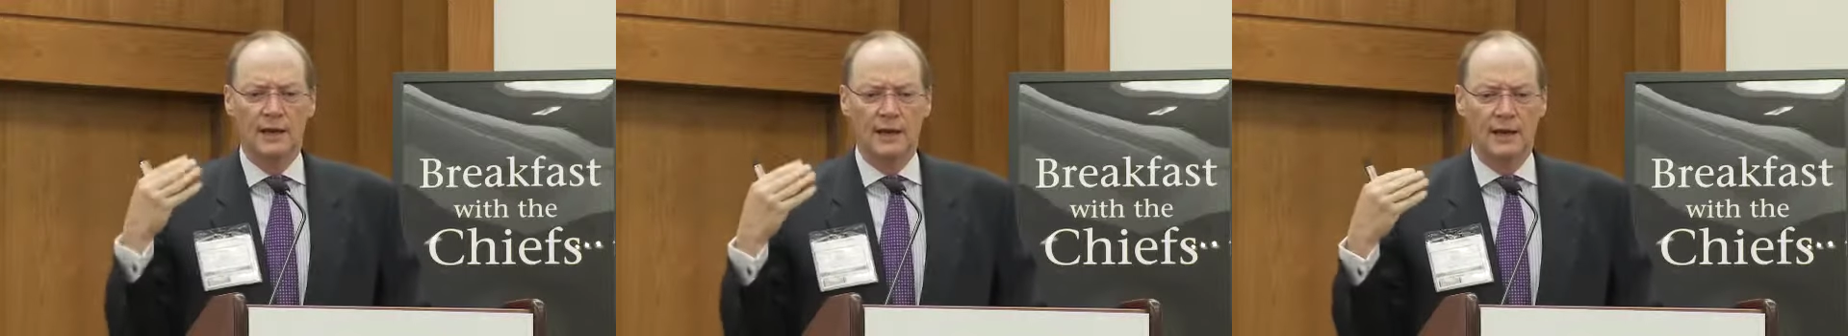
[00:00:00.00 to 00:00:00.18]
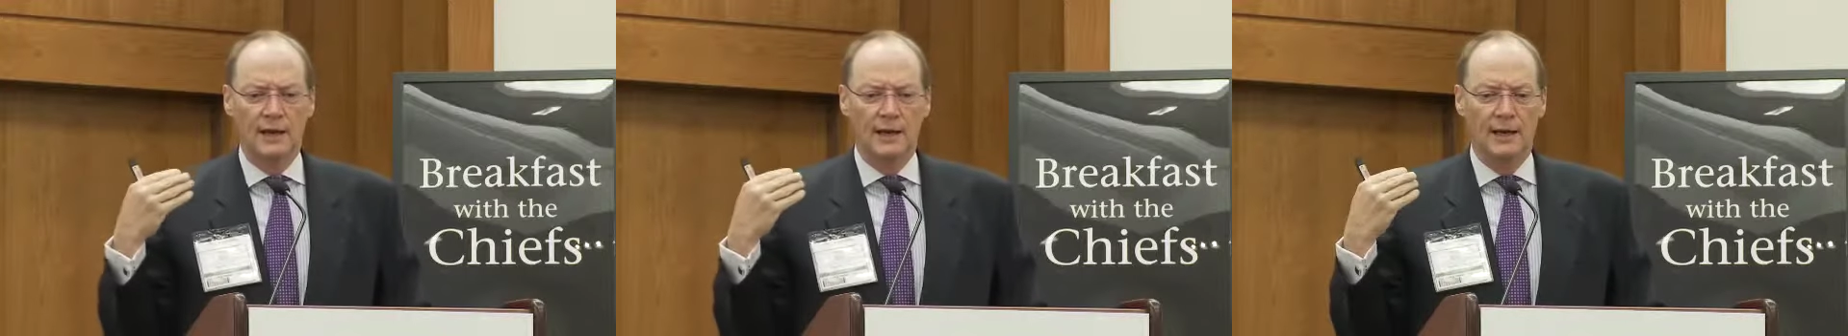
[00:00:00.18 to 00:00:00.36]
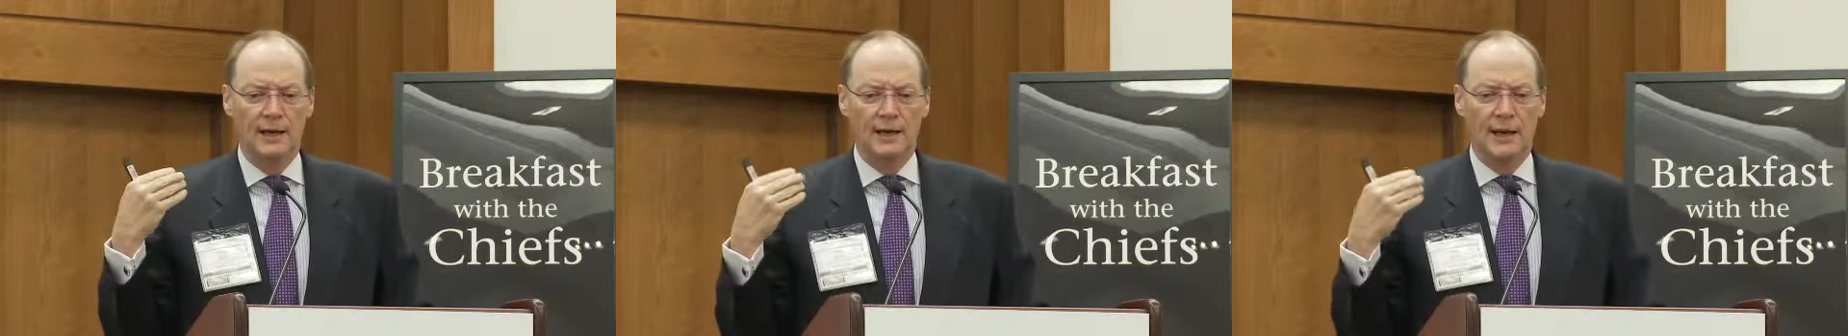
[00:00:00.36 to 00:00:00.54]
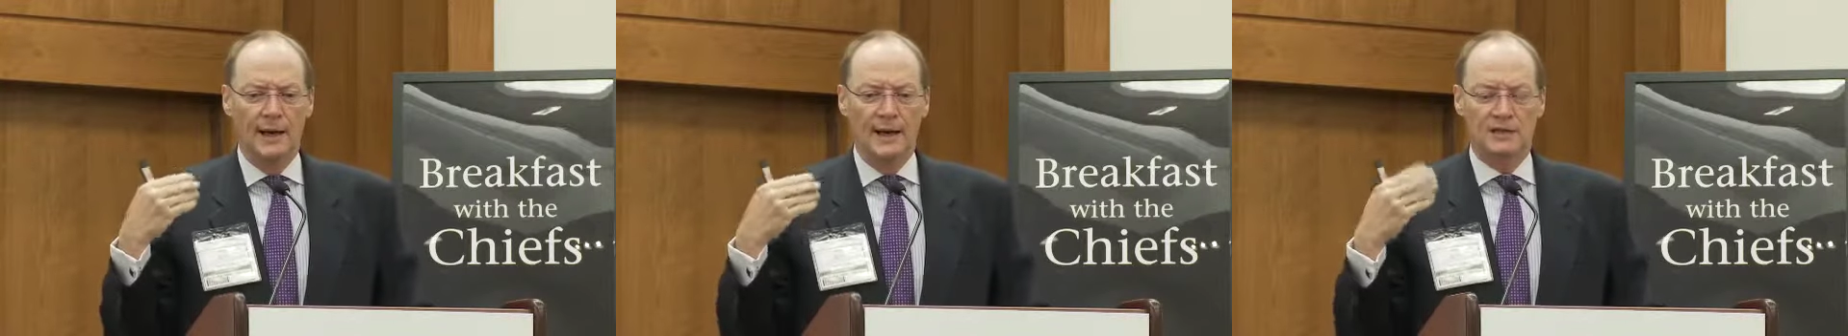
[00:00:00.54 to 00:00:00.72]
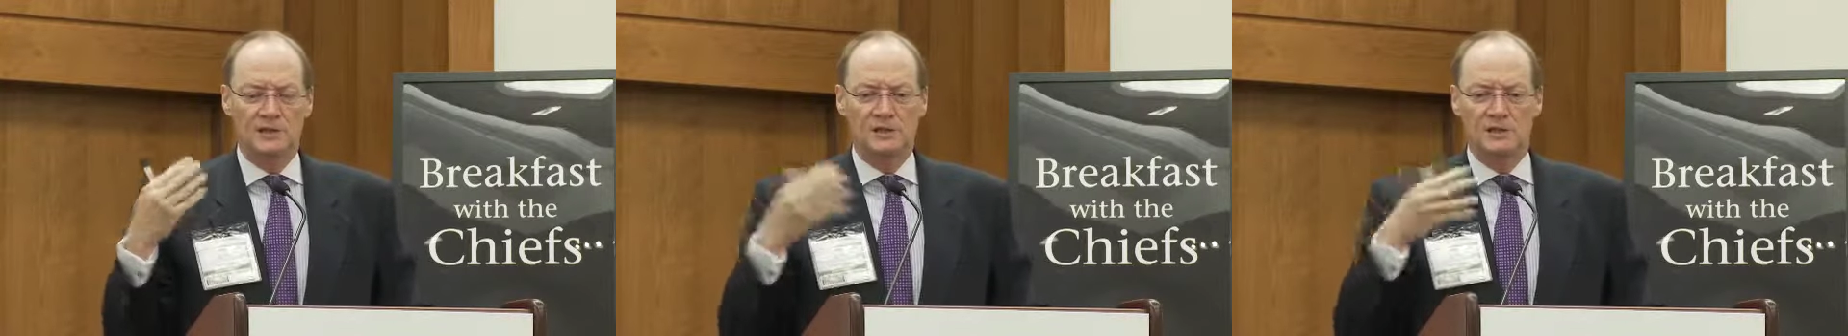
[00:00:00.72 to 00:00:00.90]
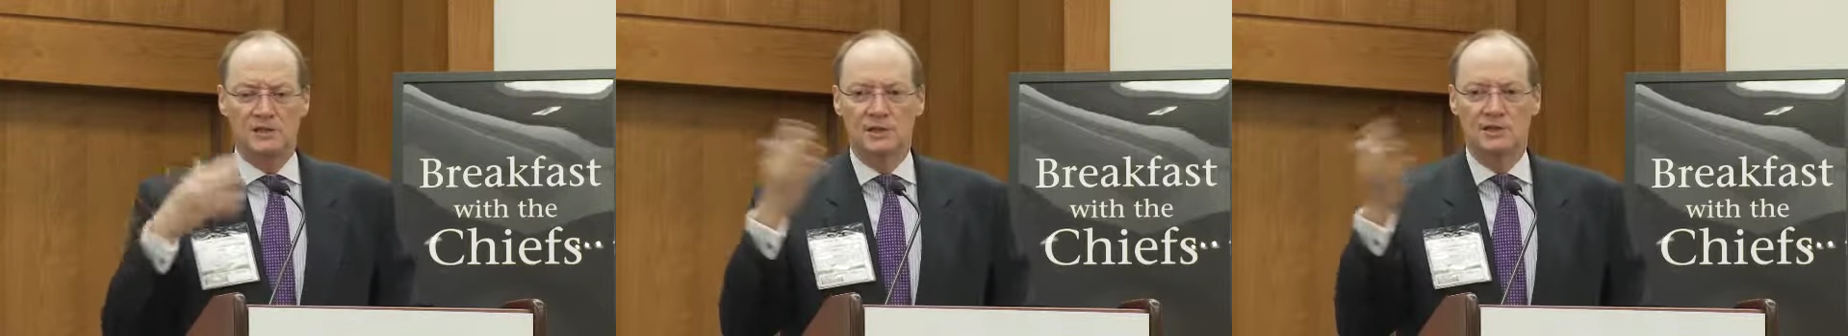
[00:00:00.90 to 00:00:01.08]
and
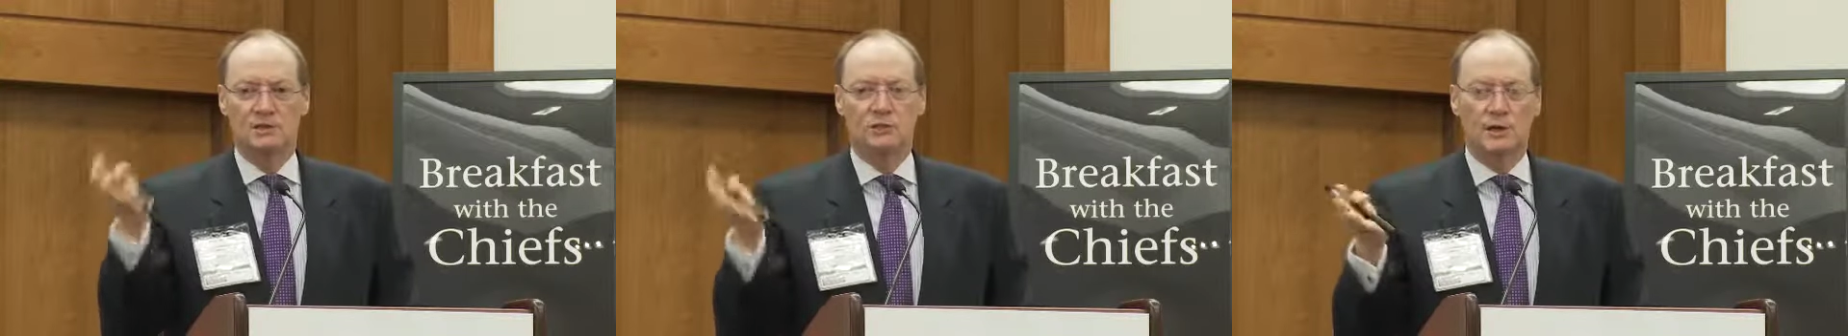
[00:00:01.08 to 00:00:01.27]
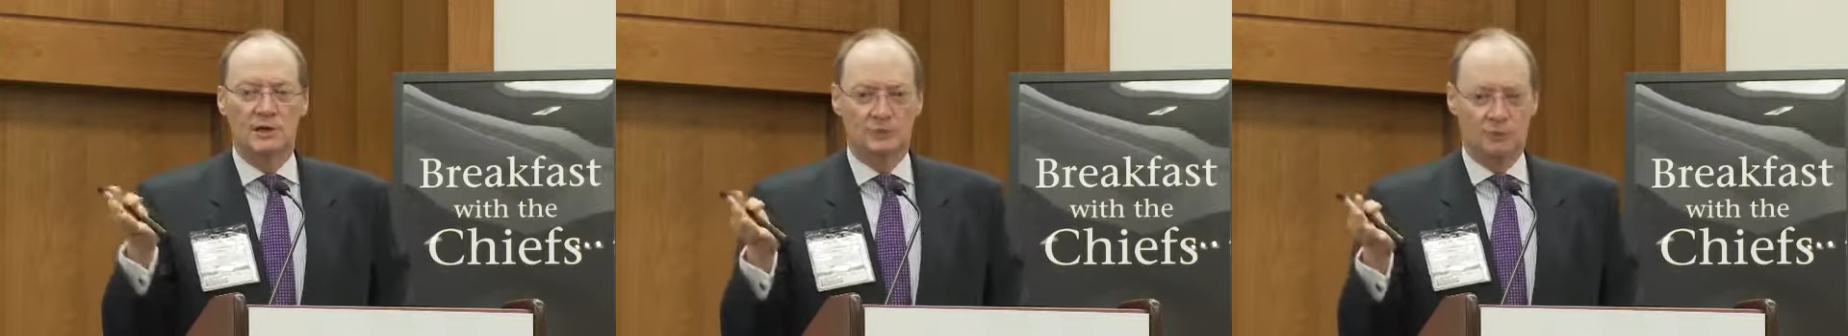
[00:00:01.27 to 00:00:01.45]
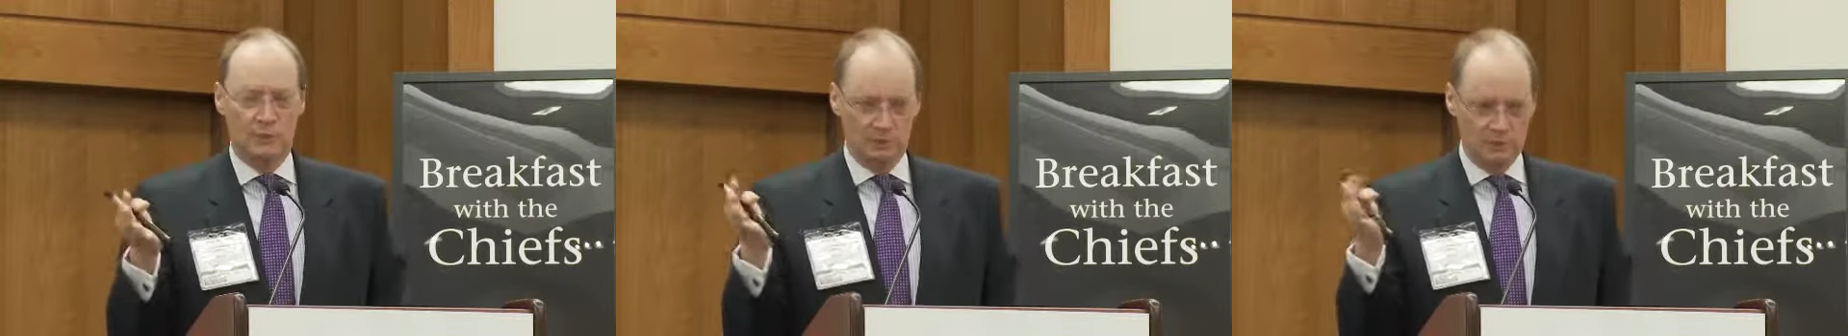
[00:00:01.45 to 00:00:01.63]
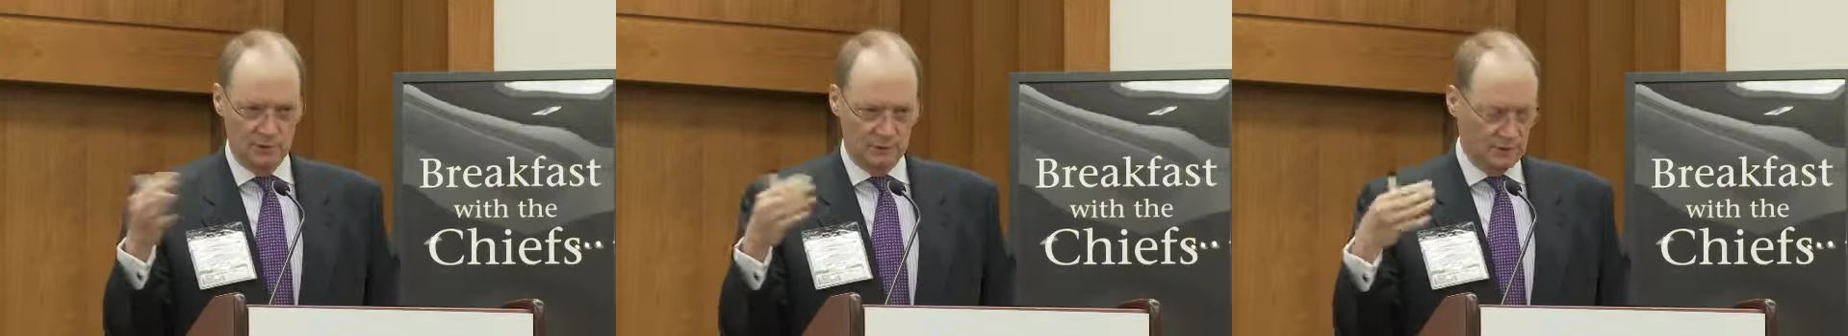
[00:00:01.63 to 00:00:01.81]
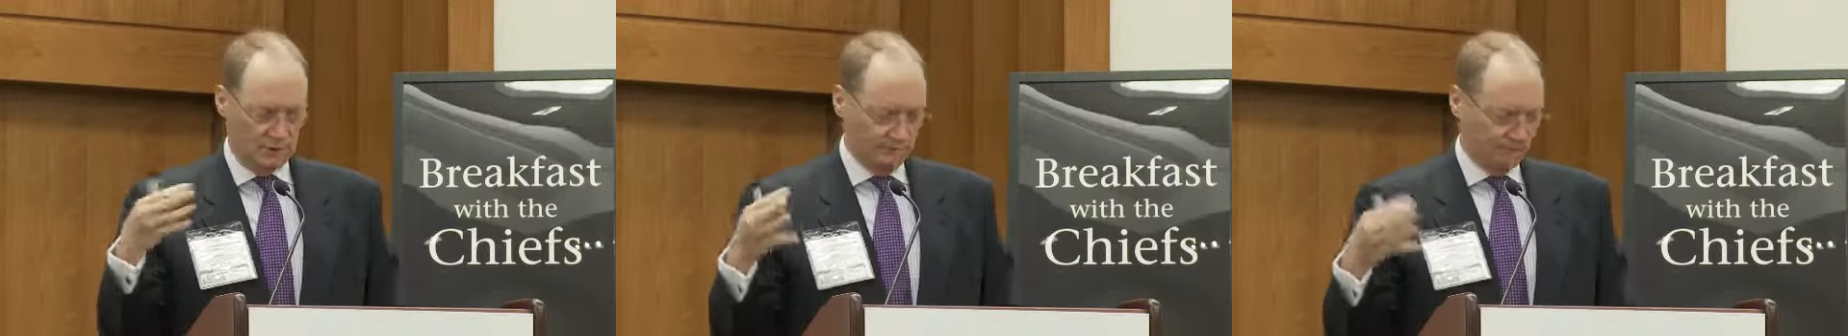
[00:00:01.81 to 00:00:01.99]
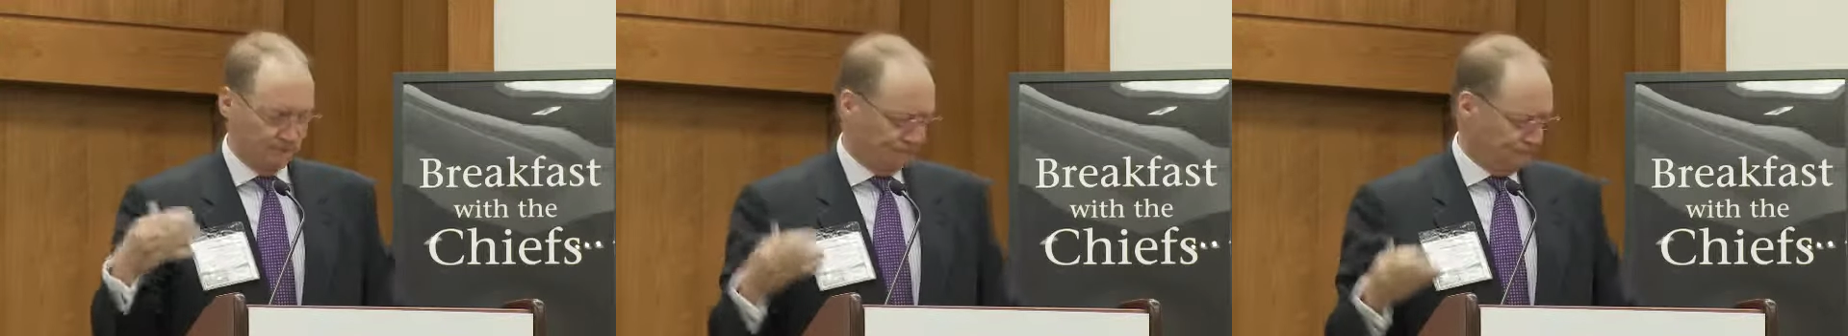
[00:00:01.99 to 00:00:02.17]
asked to see the
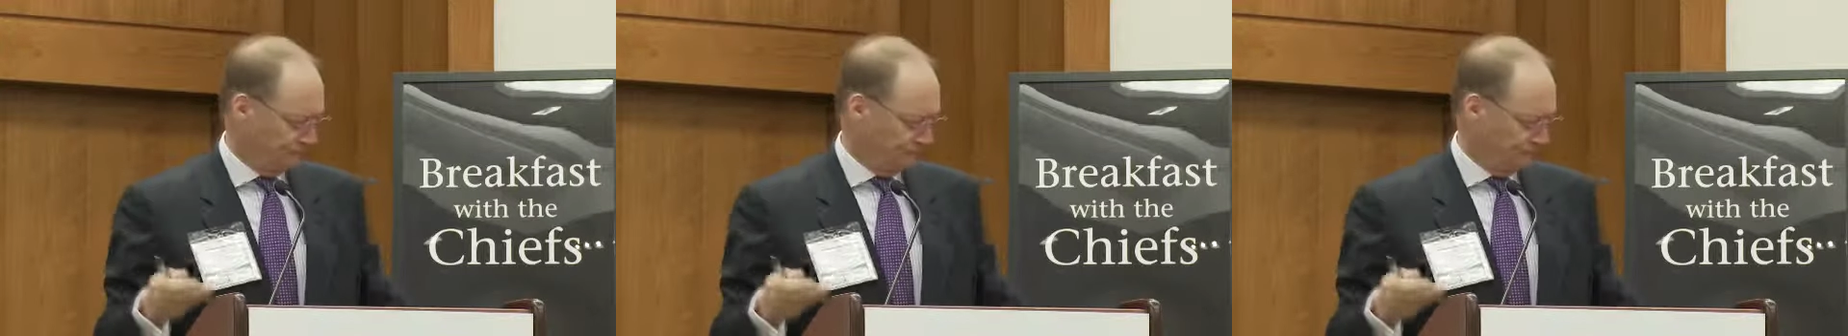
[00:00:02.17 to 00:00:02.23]
transcription,